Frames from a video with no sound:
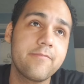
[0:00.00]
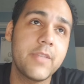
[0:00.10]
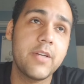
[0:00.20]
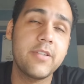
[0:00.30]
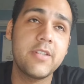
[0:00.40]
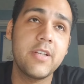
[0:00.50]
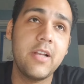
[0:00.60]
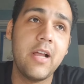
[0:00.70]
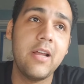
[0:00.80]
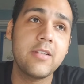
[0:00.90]
there's still
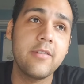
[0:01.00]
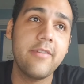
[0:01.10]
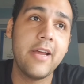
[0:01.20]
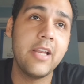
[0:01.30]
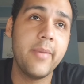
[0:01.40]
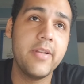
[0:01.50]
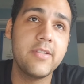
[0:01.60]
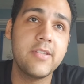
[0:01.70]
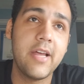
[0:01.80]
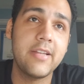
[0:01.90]
a lot of
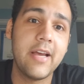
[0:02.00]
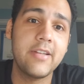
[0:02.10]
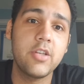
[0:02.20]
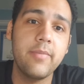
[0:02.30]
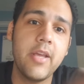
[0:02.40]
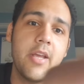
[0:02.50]
elements that have to be,